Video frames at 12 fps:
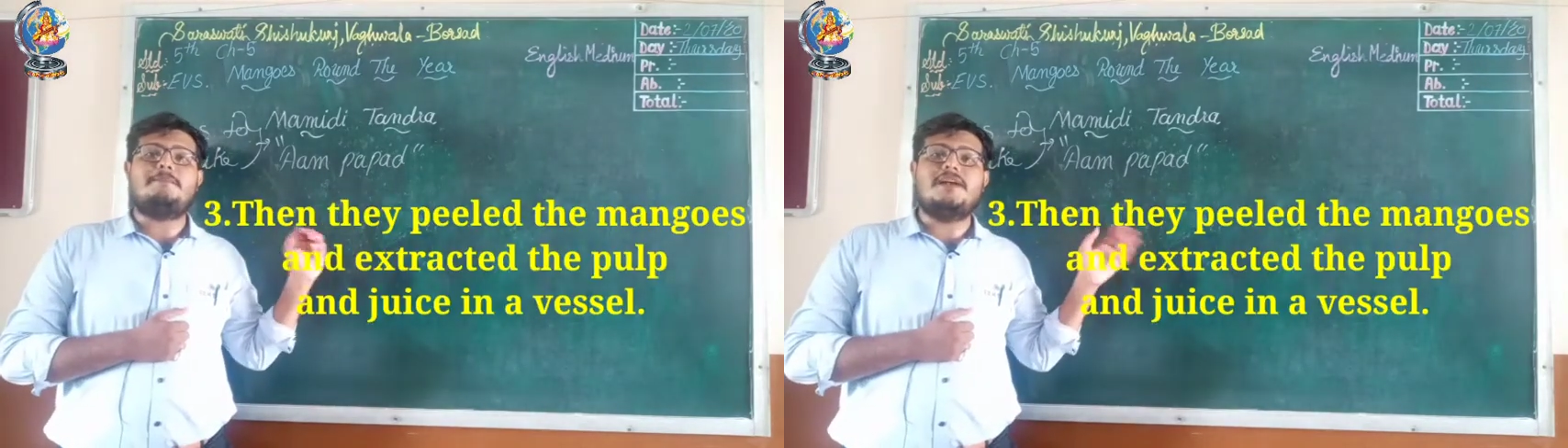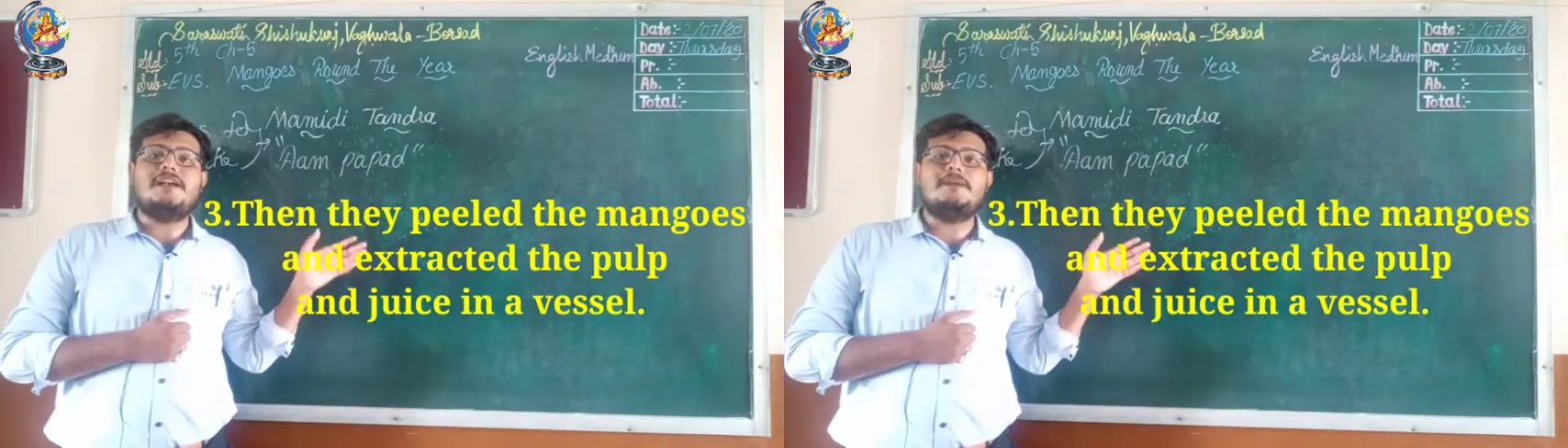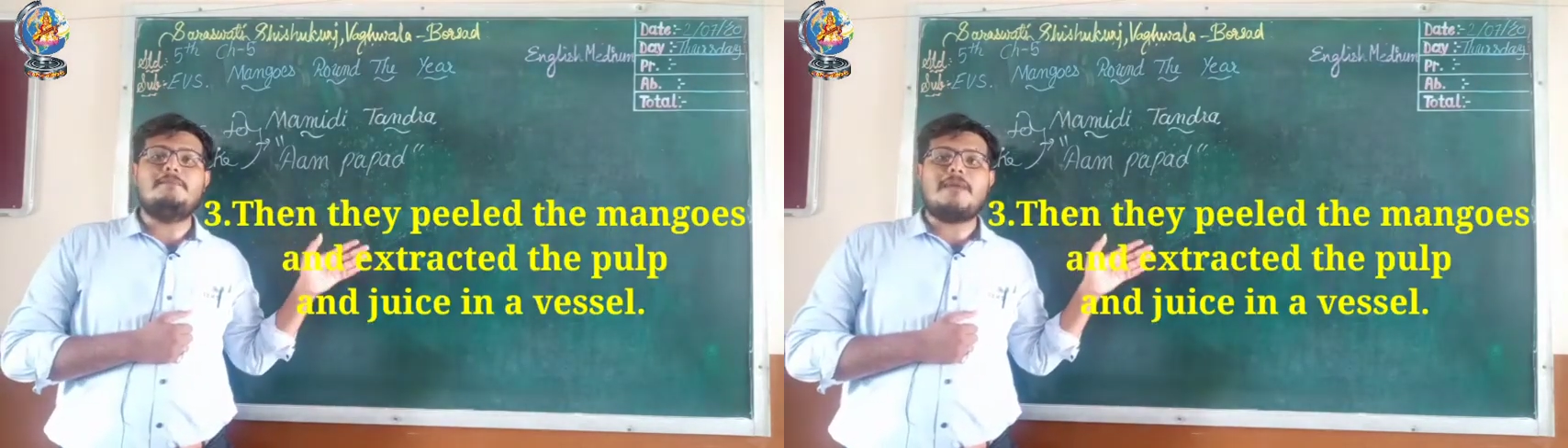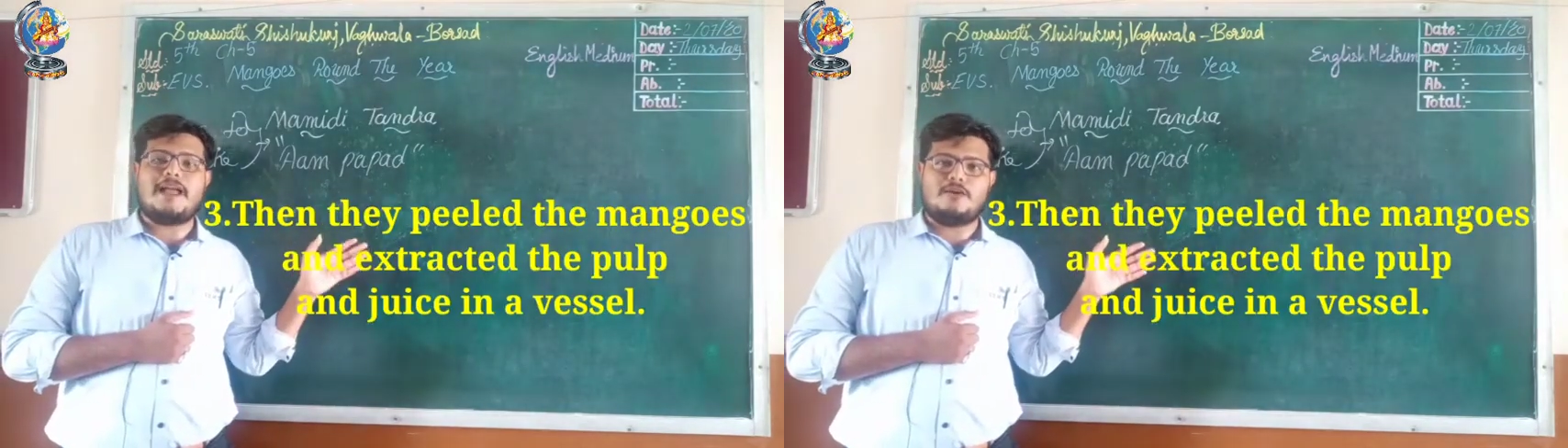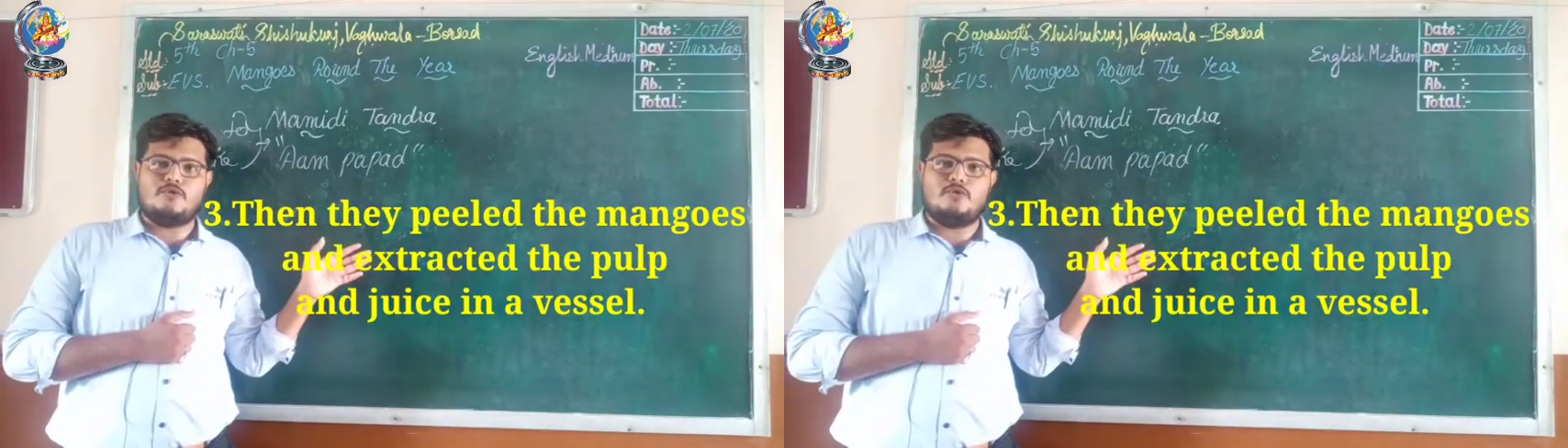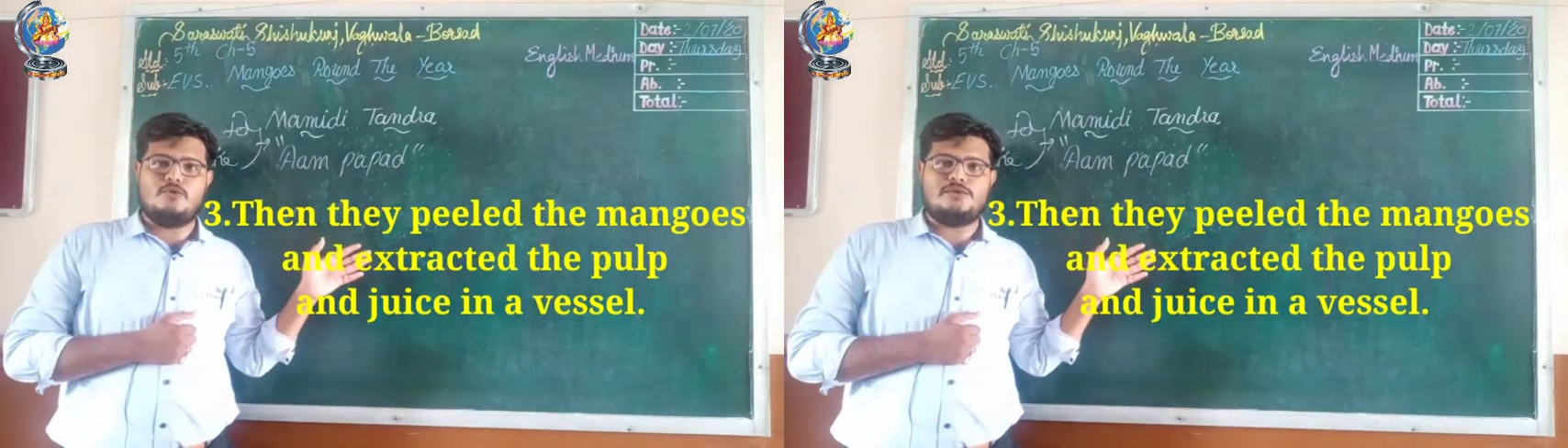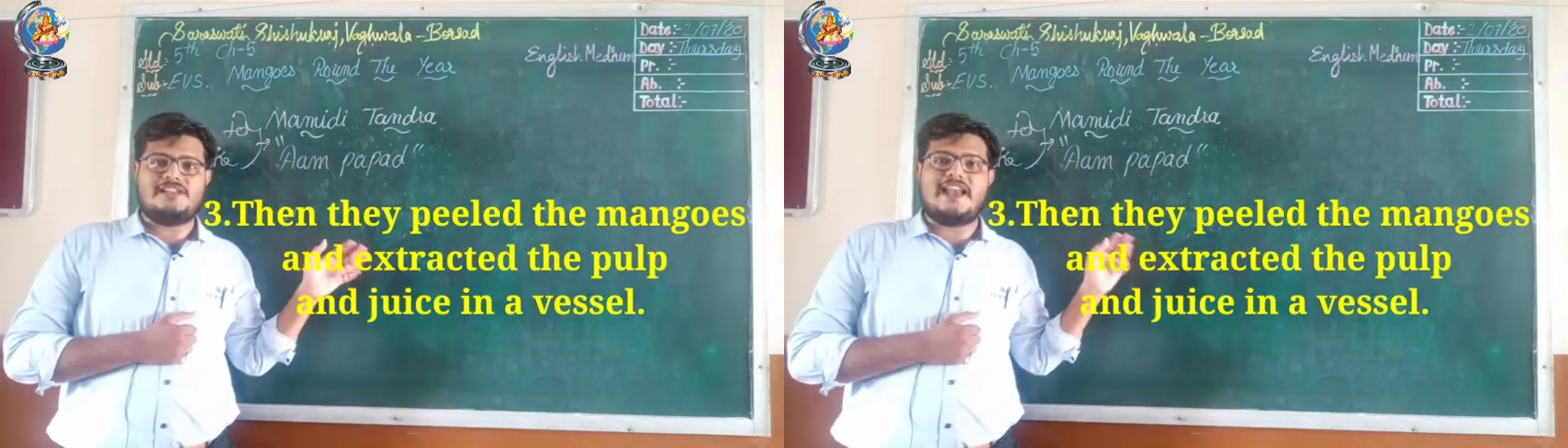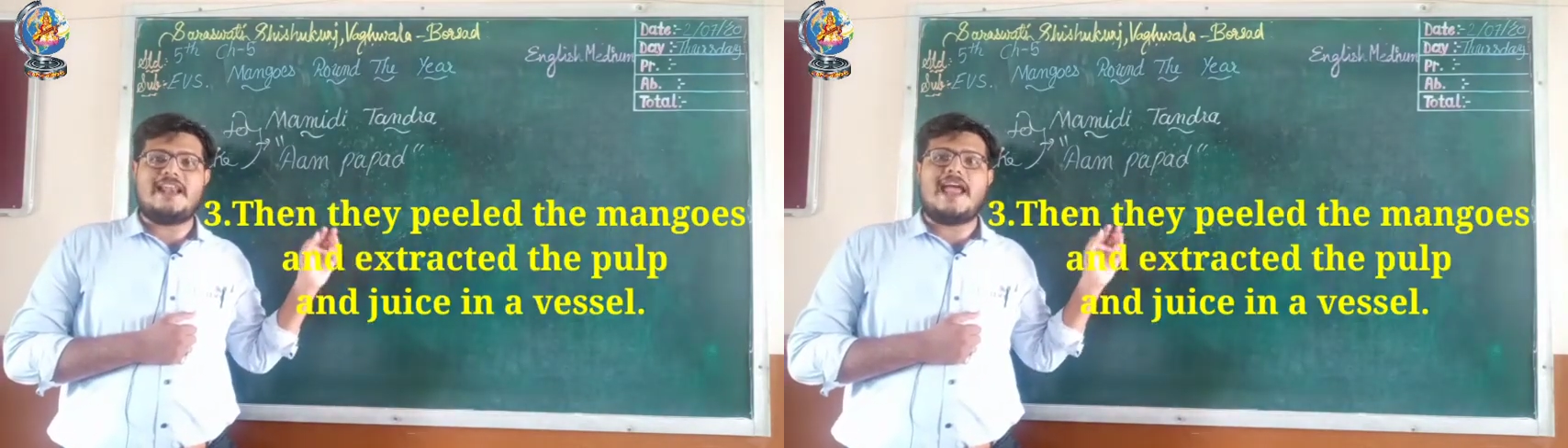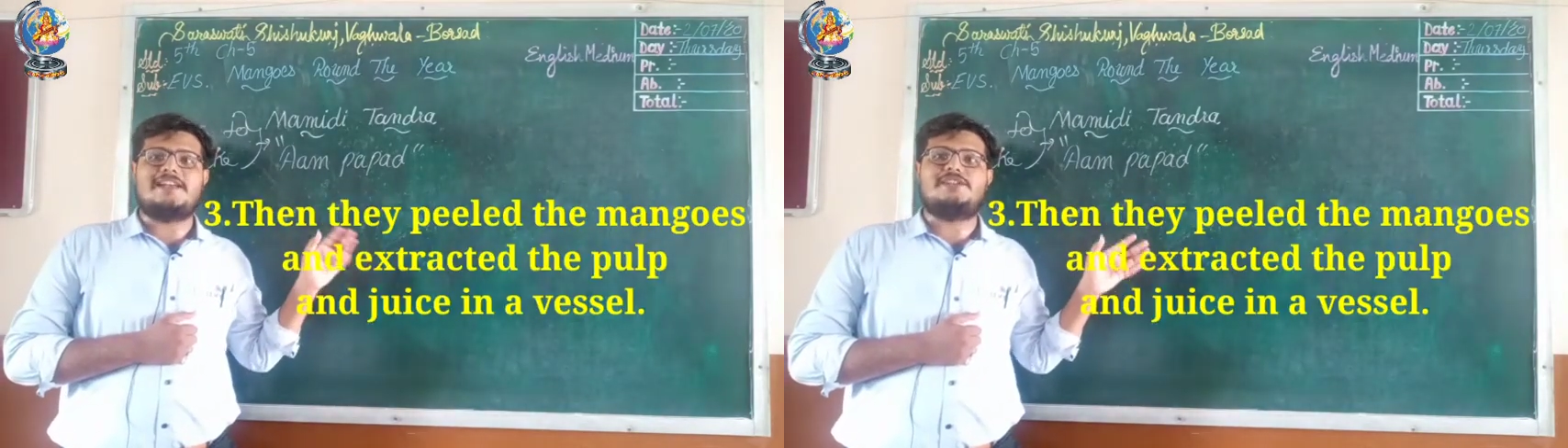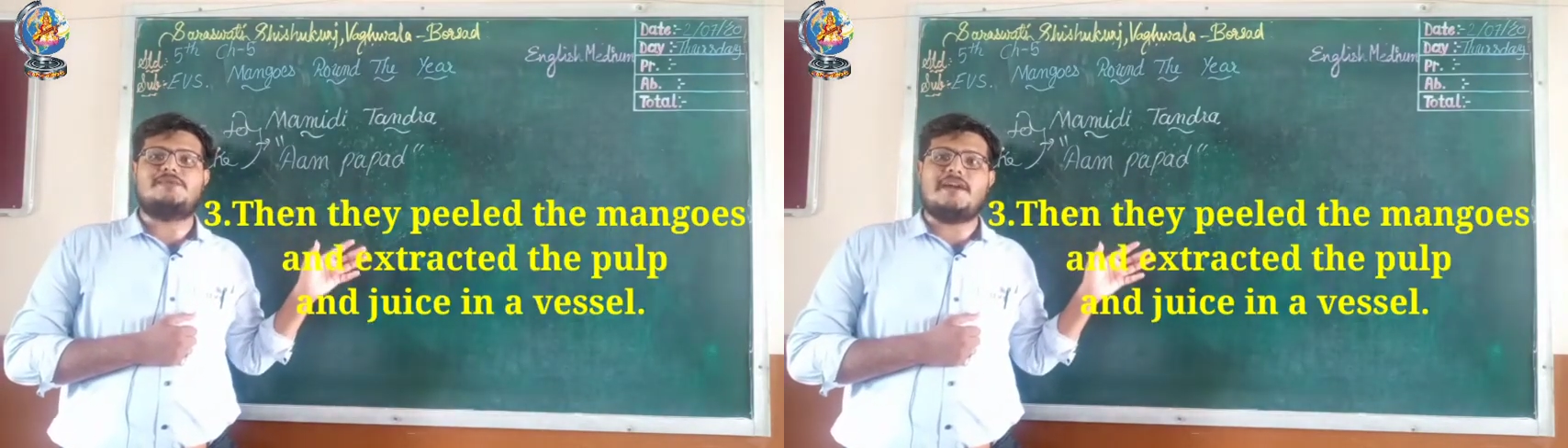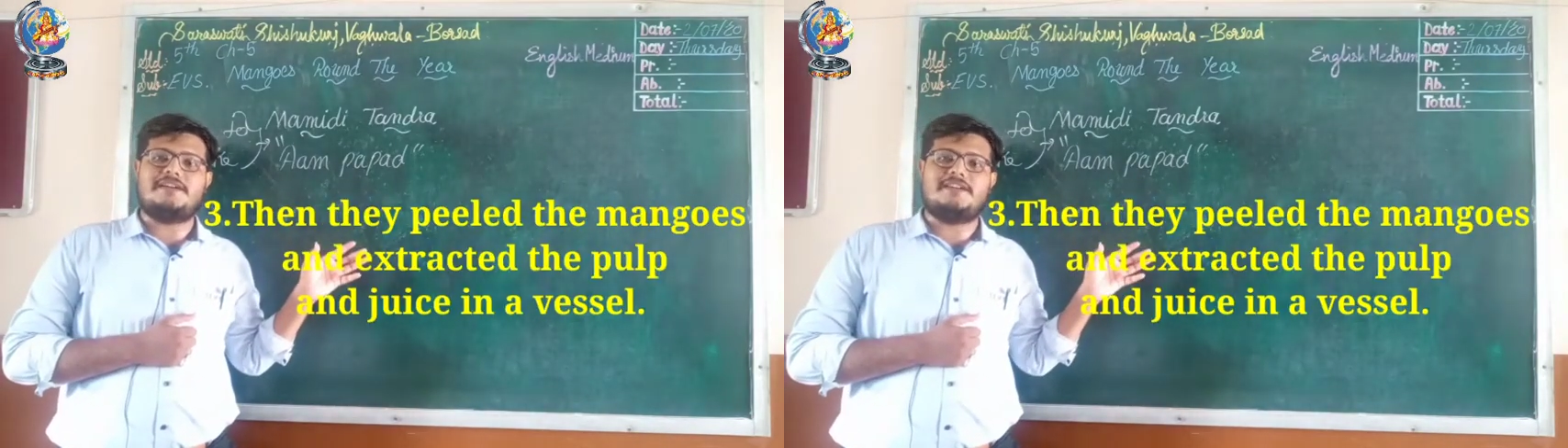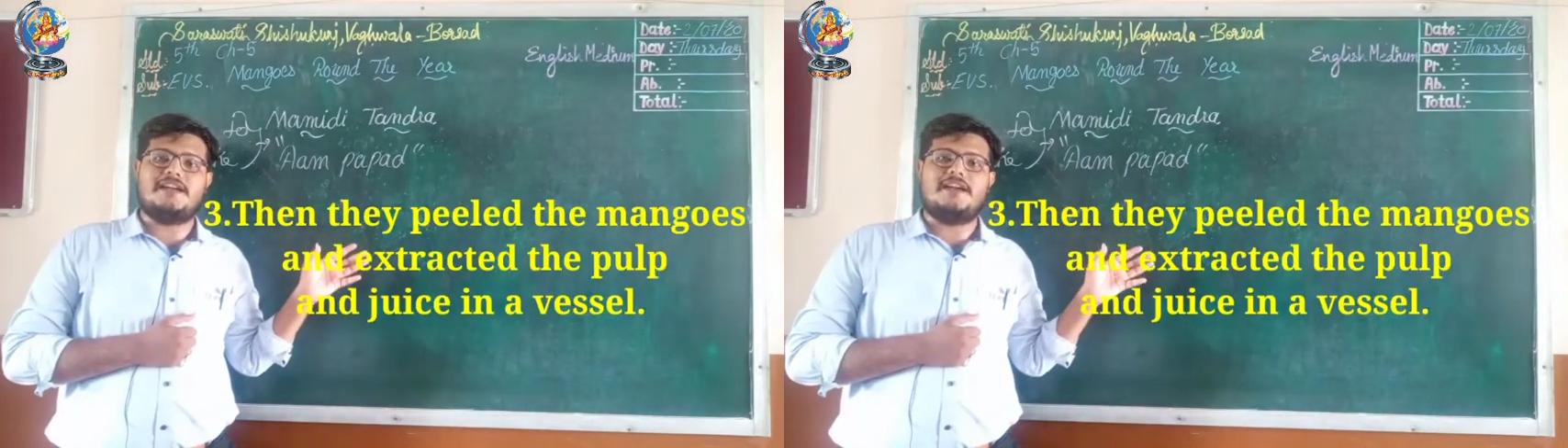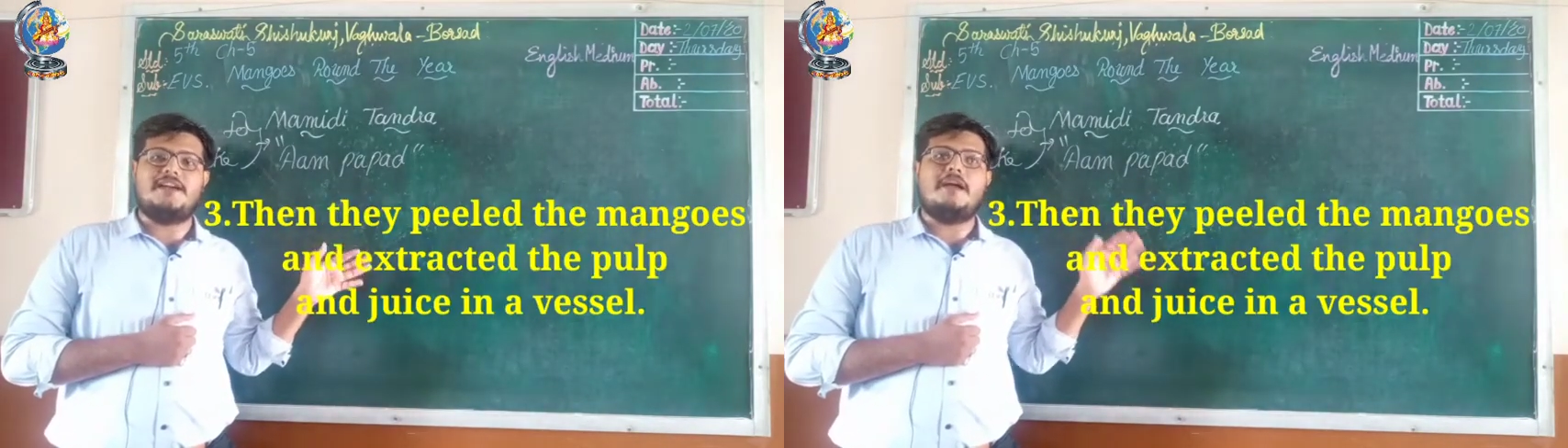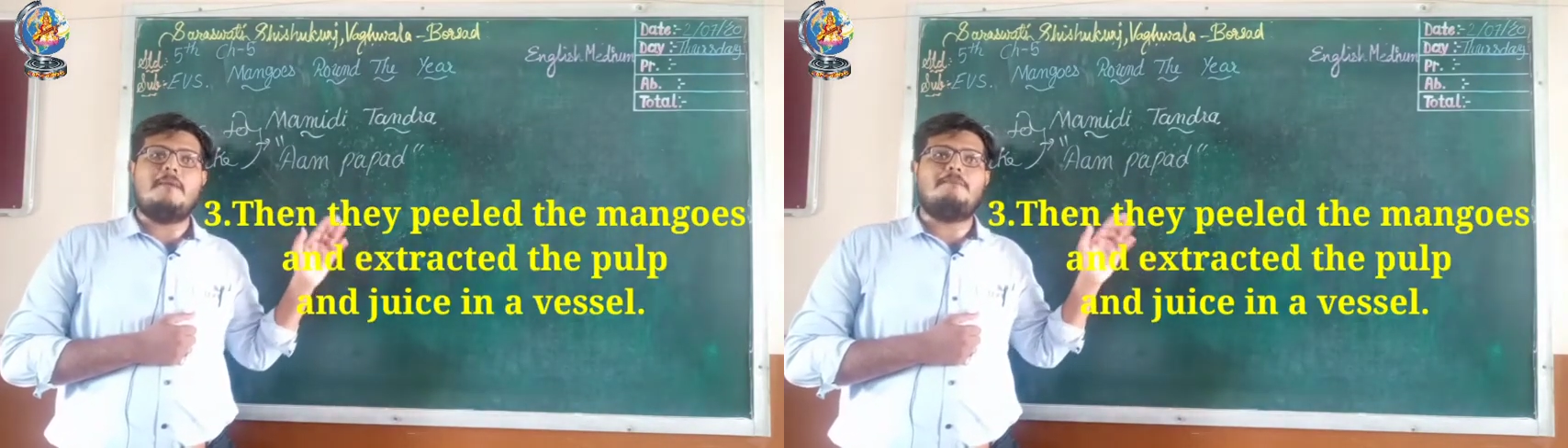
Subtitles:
peeled mangoes and extracted